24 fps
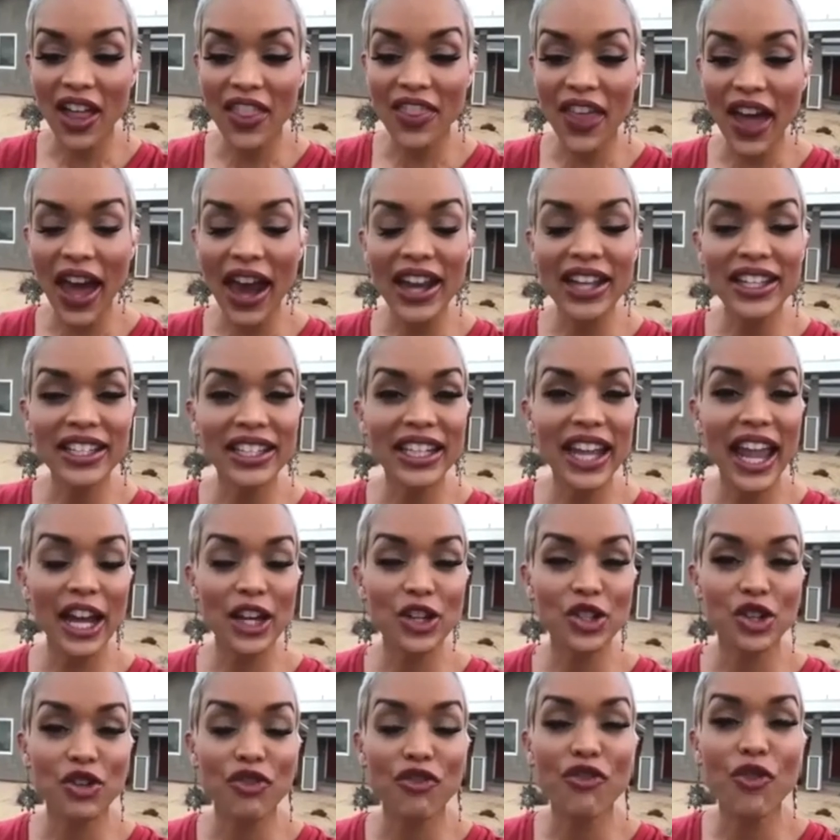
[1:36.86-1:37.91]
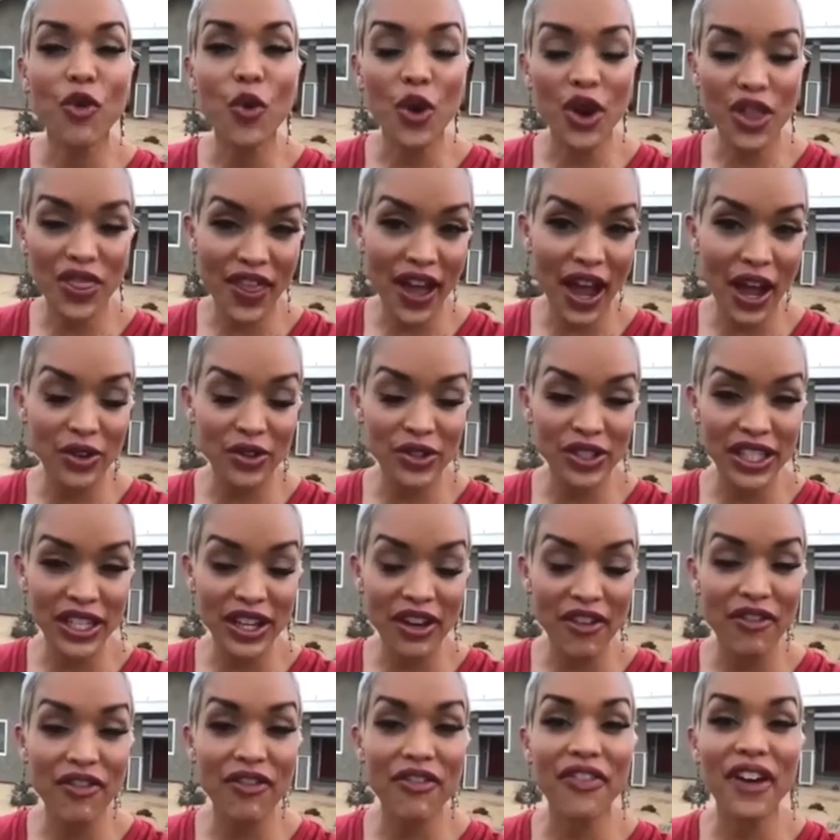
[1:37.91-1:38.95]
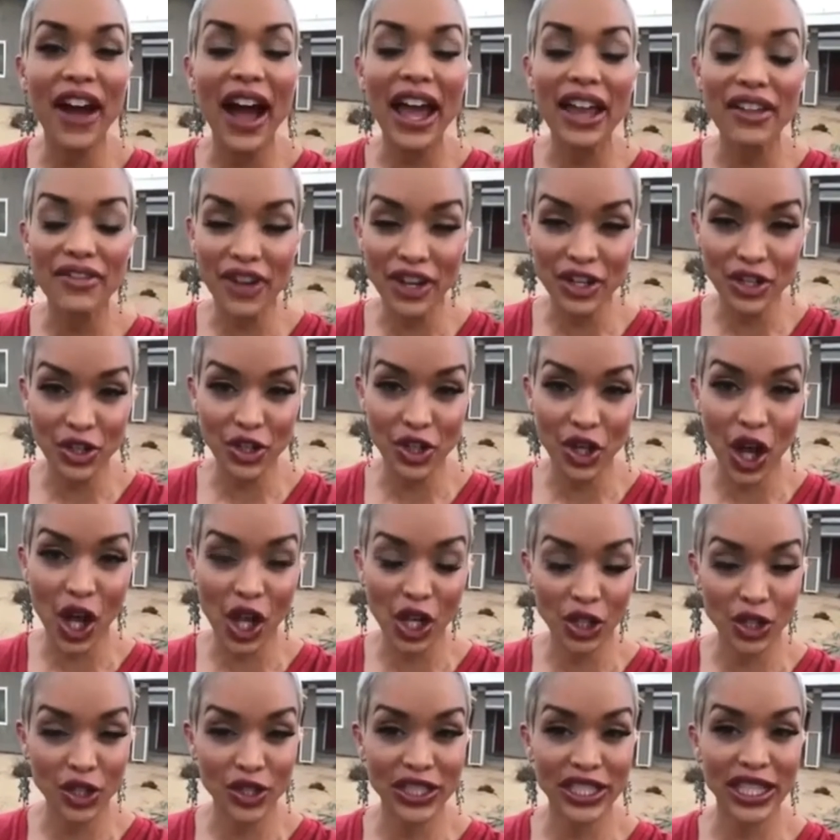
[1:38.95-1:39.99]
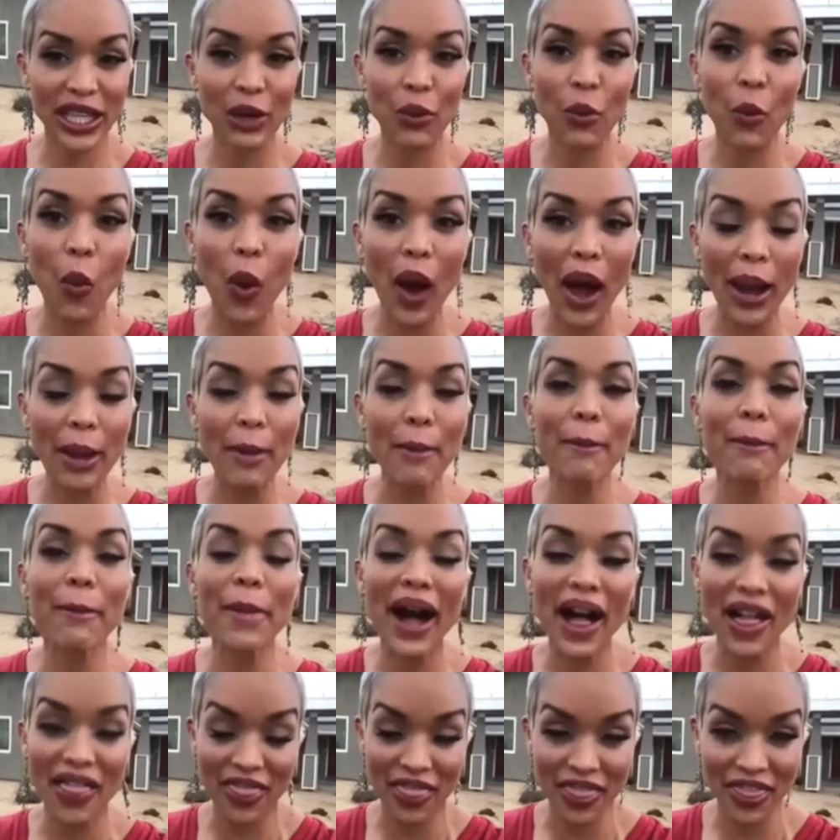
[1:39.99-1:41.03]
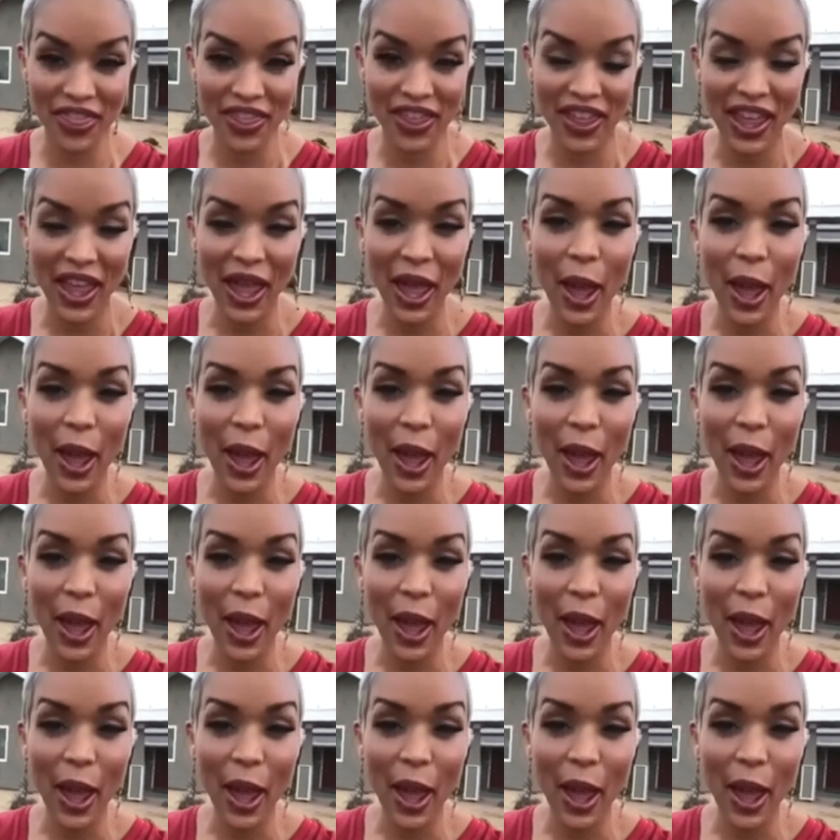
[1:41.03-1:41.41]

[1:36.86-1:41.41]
That is an extra $4,500 in 1 month